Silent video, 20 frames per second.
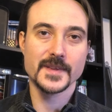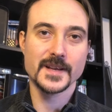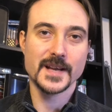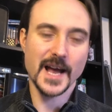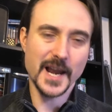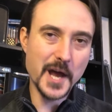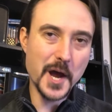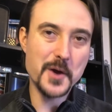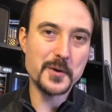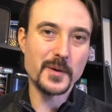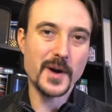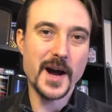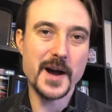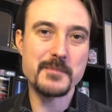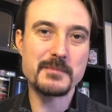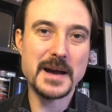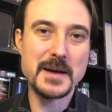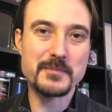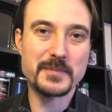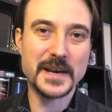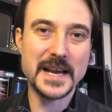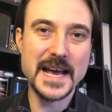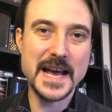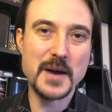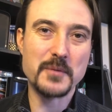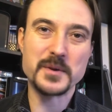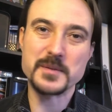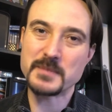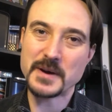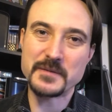Hello, I'm Matt Blair
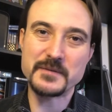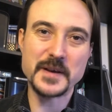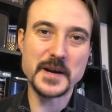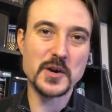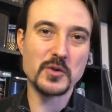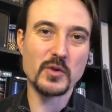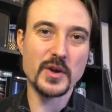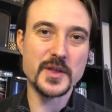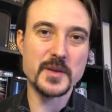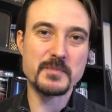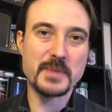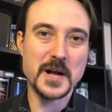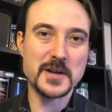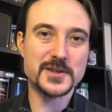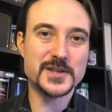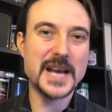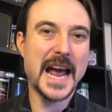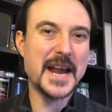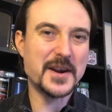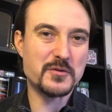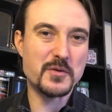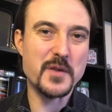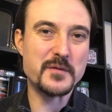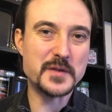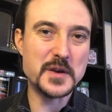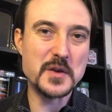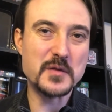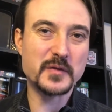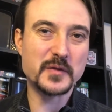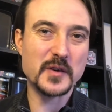with my finger on the pulse and a
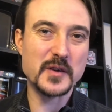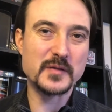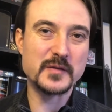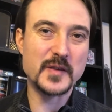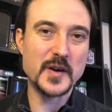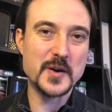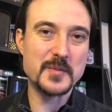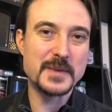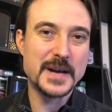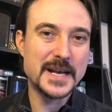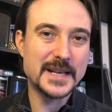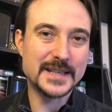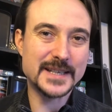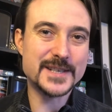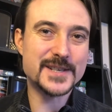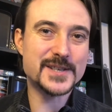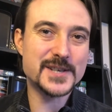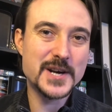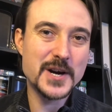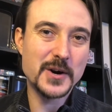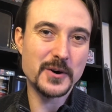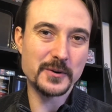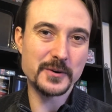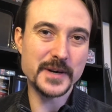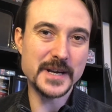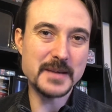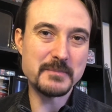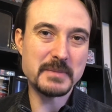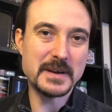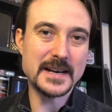review for a film that's
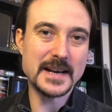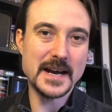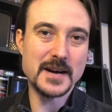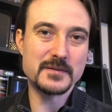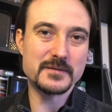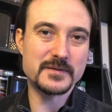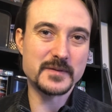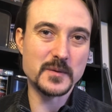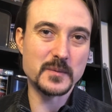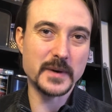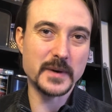already been out for